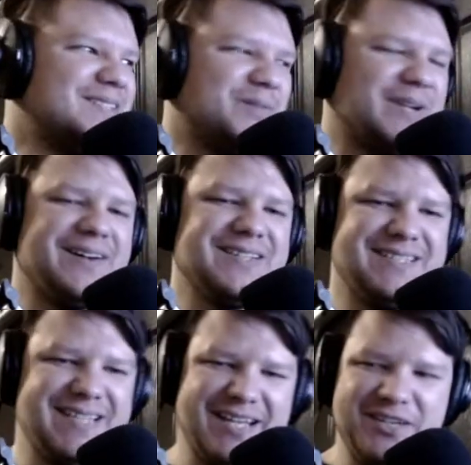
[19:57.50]
when I
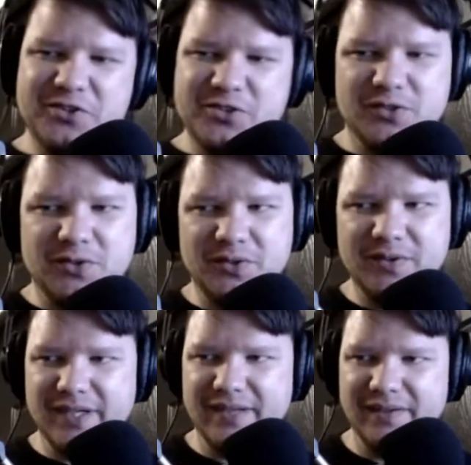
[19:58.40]
was ten years old,
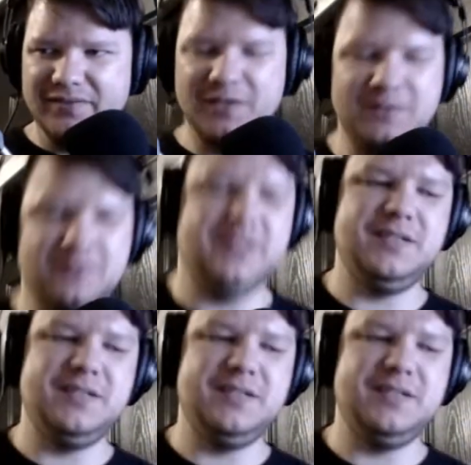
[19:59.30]
I lived in in